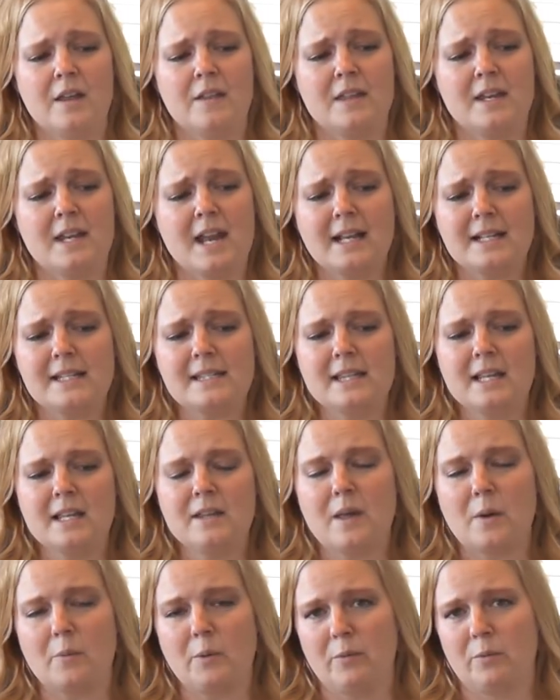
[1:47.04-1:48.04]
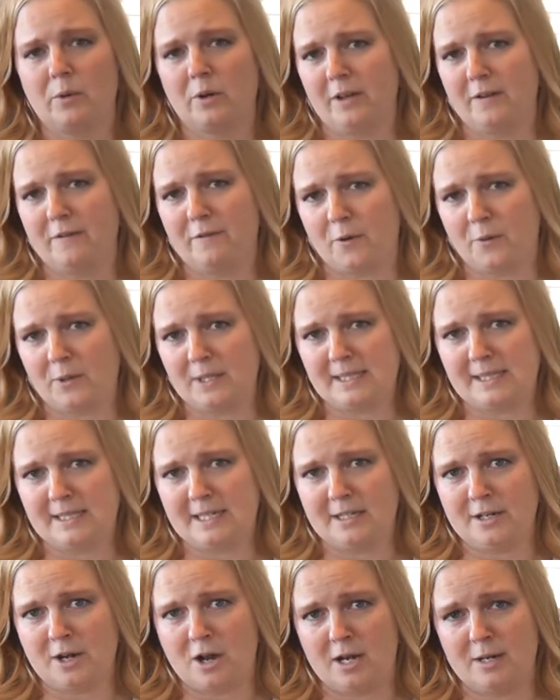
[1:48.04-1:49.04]
The next thing that we really focused
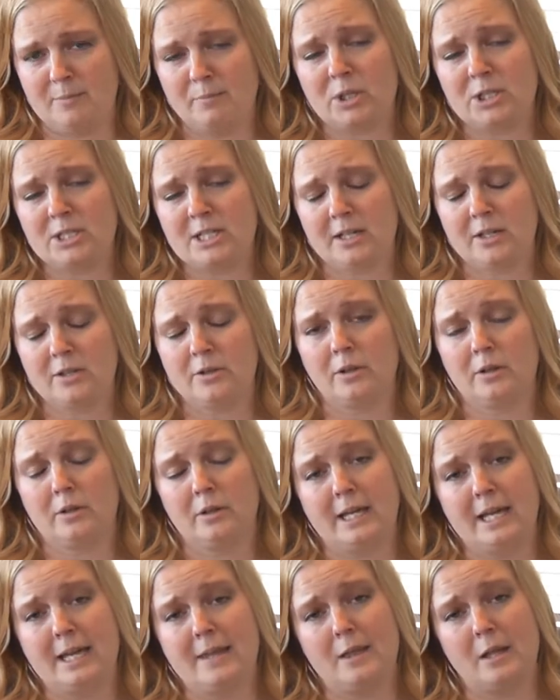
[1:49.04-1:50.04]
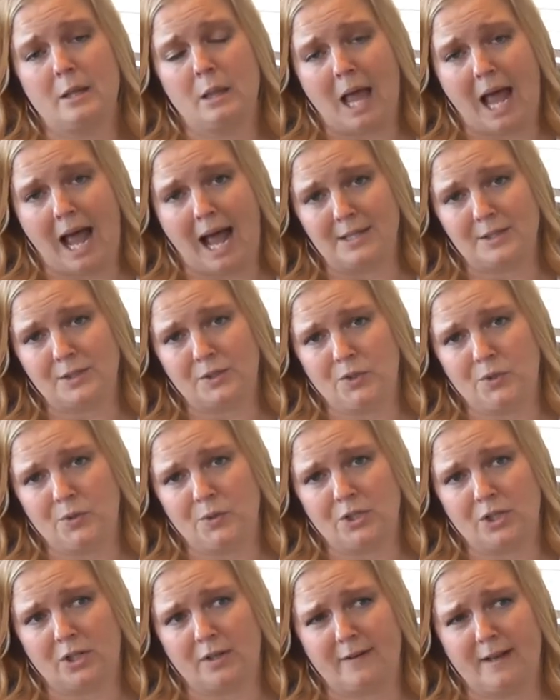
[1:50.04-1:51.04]
in on, particularly in the last 2
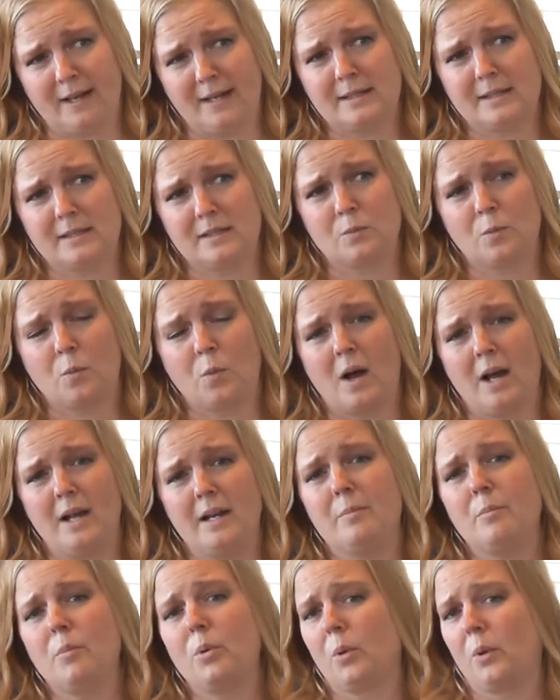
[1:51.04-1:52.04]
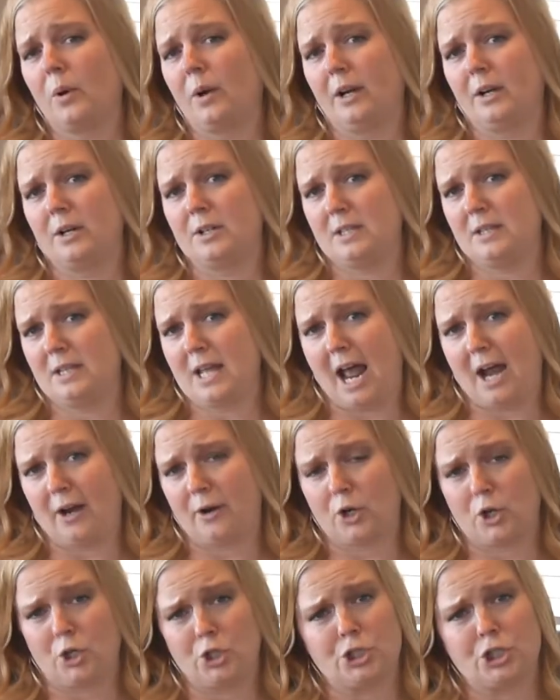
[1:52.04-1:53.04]
surveys, is what employers in the
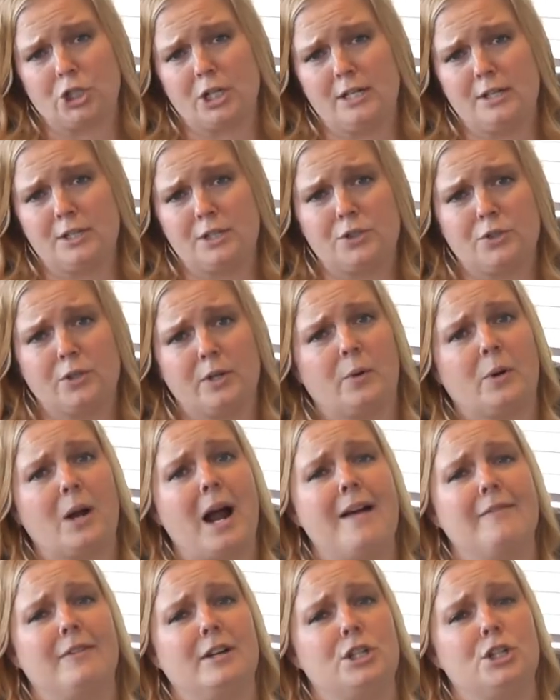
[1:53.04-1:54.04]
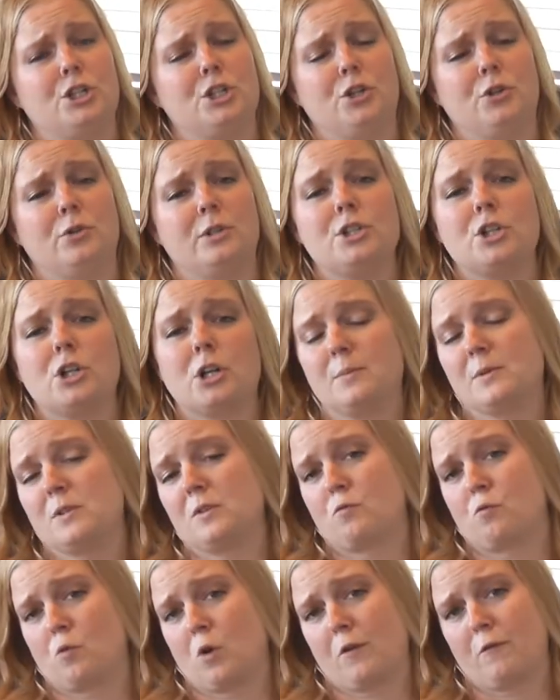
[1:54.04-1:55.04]
agriculture industry were having to do in terms
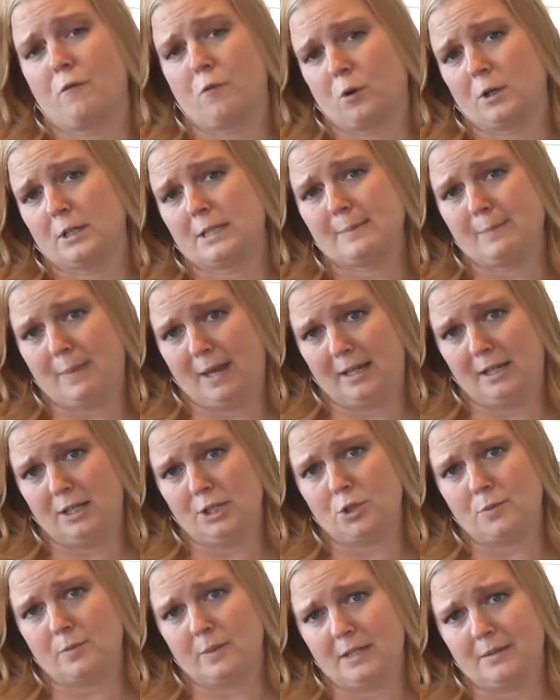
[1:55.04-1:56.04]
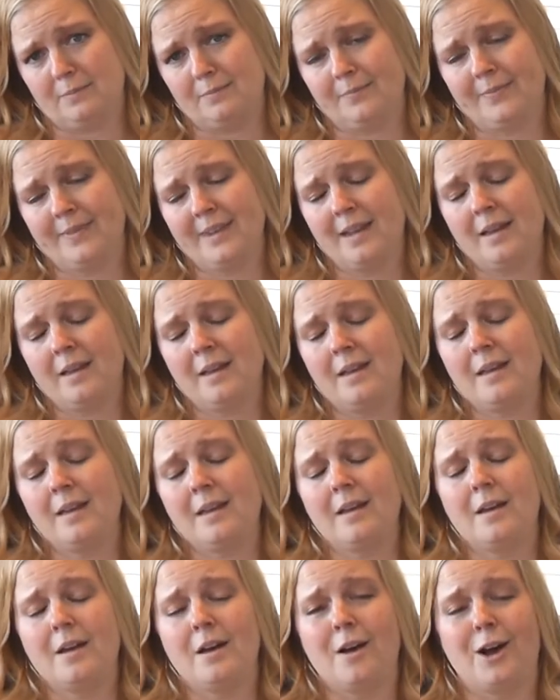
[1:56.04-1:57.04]
of workforce management.
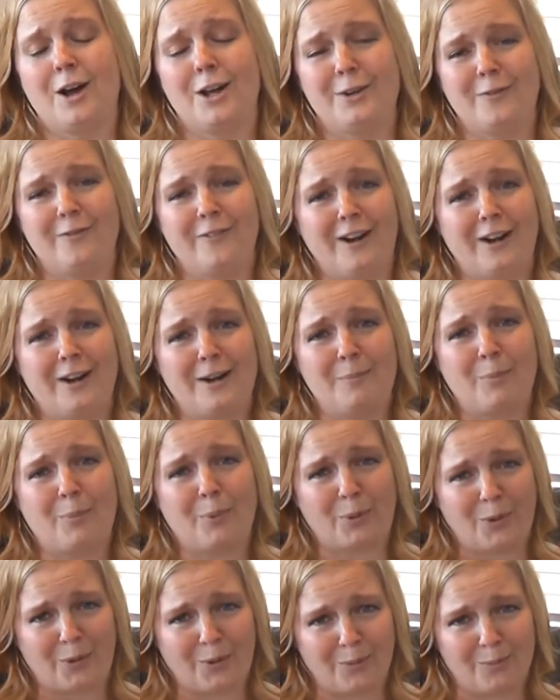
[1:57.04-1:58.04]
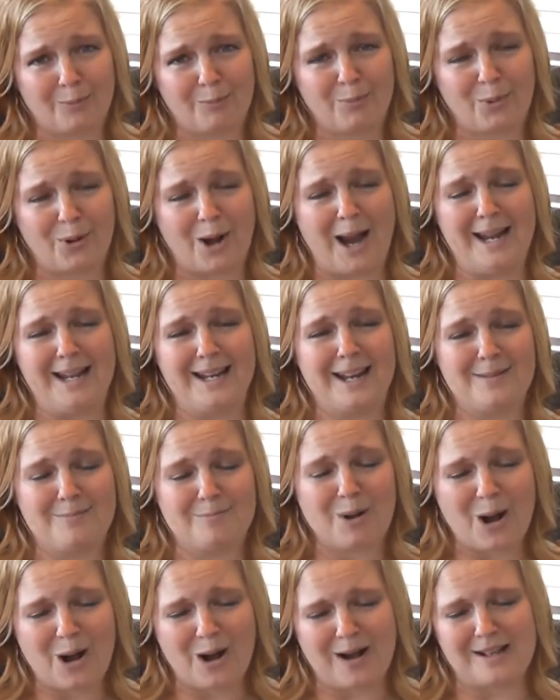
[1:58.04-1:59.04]
On a very bright
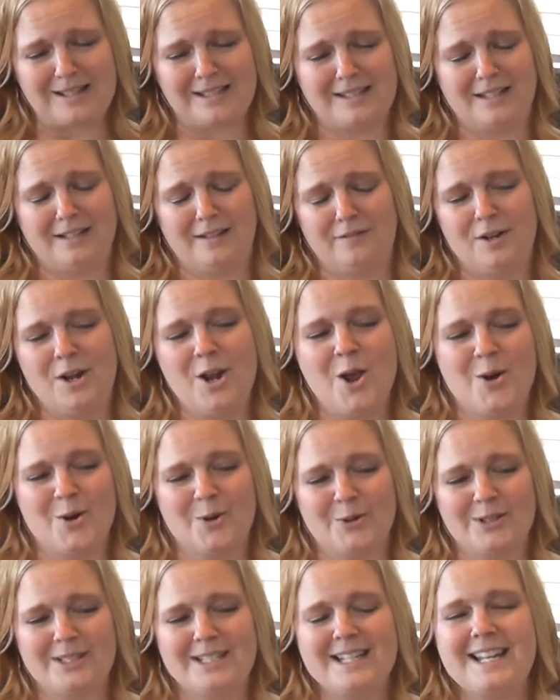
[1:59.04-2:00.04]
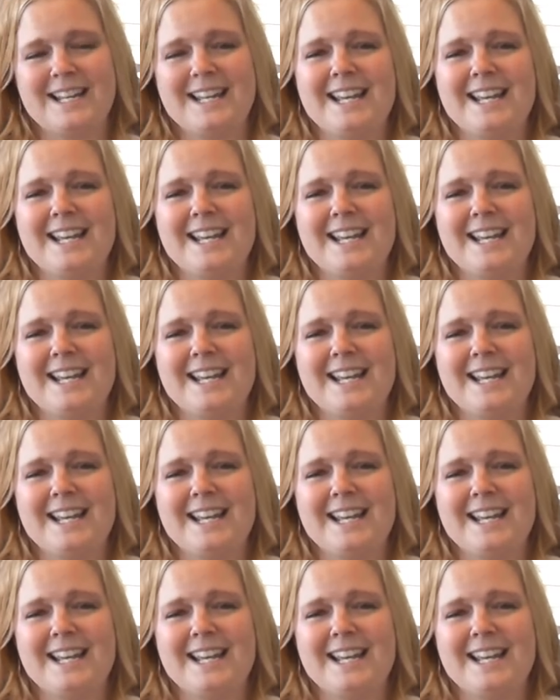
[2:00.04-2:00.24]
and positive note,